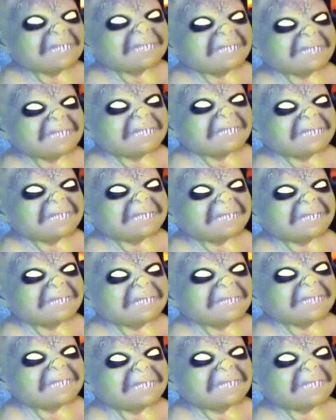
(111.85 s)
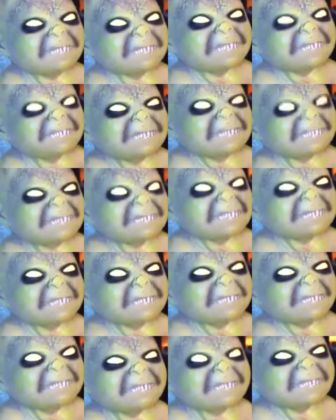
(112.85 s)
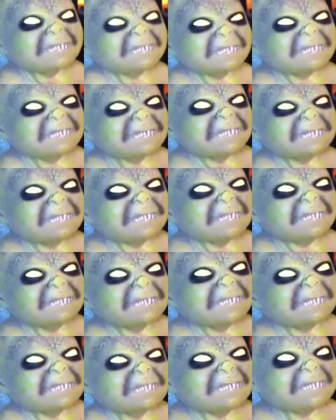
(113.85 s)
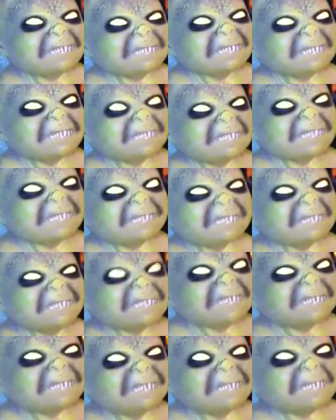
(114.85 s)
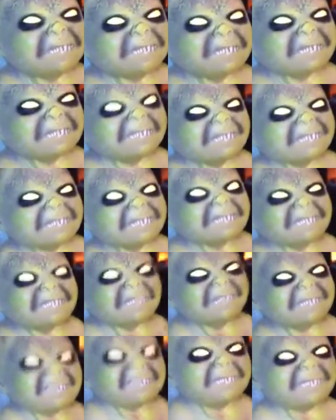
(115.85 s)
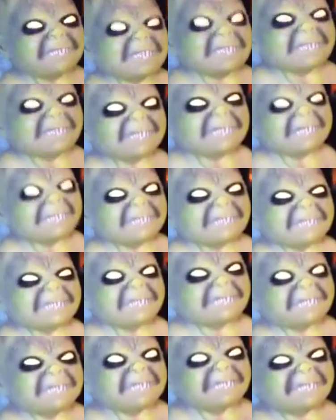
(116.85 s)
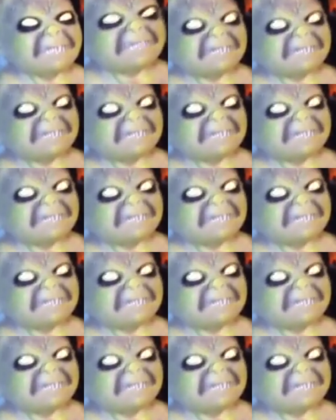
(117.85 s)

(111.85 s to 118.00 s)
that year. So here's a baby zombie in the hearth, and so far Albert hasn't said a word about it.